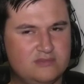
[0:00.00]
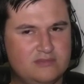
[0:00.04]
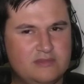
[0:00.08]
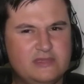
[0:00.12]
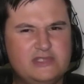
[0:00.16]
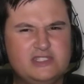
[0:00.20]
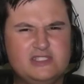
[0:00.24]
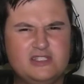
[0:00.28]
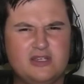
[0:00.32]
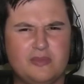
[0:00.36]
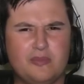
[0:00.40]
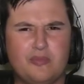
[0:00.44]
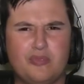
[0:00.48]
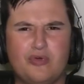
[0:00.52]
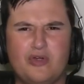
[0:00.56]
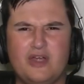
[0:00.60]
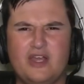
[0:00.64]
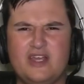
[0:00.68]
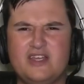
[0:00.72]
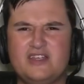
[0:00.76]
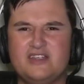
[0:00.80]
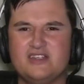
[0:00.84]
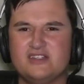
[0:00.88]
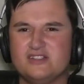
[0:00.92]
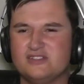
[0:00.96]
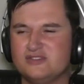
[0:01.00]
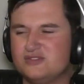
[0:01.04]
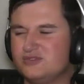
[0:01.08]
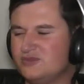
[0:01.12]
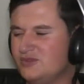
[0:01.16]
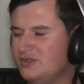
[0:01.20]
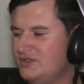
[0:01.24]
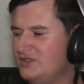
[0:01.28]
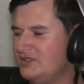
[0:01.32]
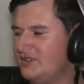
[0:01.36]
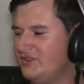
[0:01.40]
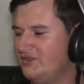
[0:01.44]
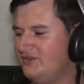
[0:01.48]
Mr. Branches?
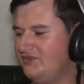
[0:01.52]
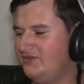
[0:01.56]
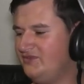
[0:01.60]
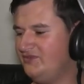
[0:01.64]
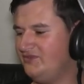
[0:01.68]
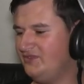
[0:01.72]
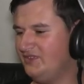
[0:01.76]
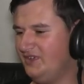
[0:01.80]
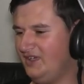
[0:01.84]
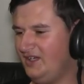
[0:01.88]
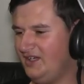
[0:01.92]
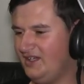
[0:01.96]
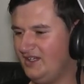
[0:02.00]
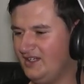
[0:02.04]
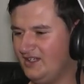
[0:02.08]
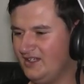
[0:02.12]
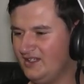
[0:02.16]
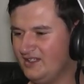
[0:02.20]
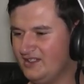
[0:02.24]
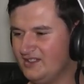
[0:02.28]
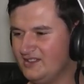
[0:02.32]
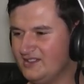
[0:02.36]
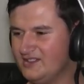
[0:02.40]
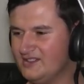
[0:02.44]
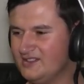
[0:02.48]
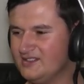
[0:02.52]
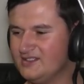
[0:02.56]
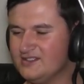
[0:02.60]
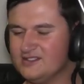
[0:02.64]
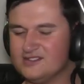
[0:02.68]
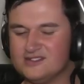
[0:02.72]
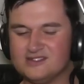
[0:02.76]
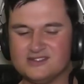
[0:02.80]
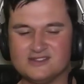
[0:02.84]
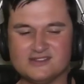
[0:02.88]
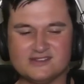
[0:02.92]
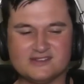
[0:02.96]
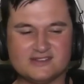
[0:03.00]
What the frick?
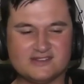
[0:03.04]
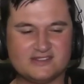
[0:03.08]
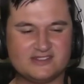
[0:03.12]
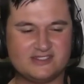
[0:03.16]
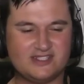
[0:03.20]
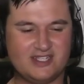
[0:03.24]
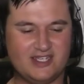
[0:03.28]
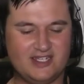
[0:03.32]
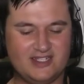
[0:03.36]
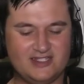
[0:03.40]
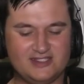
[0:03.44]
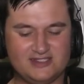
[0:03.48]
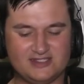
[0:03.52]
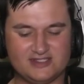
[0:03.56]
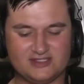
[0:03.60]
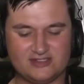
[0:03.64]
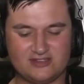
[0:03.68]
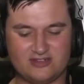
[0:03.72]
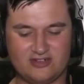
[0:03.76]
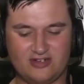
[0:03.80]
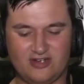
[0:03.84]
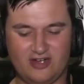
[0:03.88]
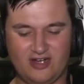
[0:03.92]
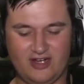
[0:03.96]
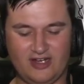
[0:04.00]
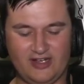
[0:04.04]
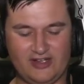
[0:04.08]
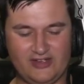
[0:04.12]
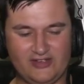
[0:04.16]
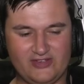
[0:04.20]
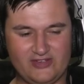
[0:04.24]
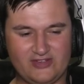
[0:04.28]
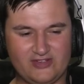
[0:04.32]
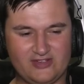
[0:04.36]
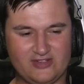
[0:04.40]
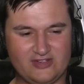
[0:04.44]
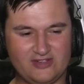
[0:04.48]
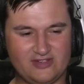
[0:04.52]
Jesus
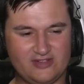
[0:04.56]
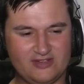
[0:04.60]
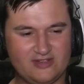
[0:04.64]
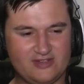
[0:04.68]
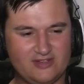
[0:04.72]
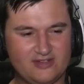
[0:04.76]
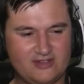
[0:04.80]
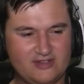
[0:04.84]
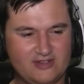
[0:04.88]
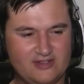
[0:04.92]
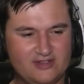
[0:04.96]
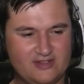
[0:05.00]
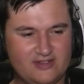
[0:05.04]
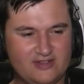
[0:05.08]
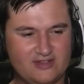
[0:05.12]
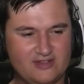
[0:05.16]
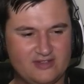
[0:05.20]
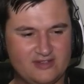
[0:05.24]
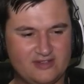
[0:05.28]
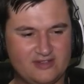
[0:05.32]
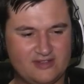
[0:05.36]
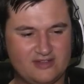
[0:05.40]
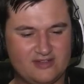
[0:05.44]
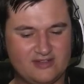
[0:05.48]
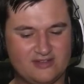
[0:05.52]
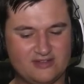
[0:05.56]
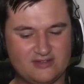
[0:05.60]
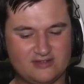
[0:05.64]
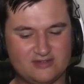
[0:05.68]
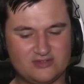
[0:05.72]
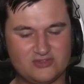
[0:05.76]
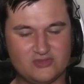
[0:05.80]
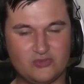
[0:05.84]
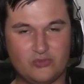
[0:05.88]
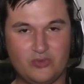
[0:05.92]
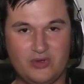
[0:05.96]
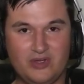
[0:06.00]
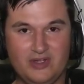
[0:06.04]
Christ.
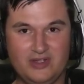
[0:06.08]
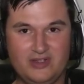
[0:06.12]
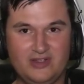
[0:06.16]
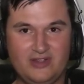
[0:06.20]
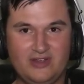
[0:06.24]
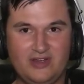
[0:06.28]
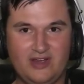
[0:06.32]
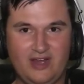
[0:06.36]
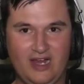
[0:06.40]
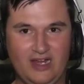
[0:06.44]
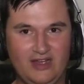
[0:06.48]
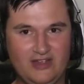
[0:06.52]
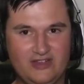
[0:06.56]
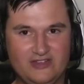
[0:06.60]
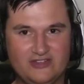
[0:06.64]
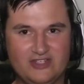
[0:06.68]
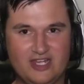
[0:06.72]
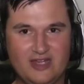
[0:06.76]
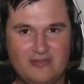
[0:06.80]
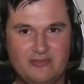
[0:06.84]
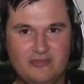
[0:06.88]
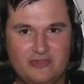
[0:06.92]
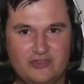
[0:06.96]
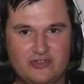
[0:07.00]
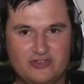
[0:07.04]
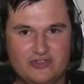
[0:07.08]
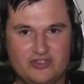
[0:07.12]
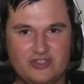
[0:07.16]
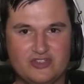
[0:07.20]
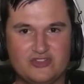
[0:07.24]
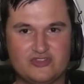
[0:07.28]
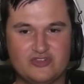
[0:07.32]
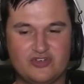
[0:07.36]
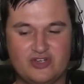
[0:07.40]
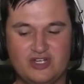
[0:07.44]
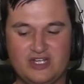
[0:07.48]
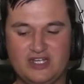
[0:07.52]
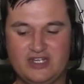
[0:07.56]
It's weird you get your name to the
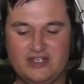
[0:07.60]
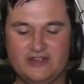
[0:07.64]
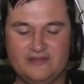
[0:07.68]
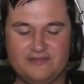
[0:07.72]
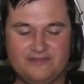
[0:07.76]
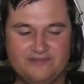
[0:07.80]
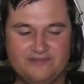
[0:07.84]
tree.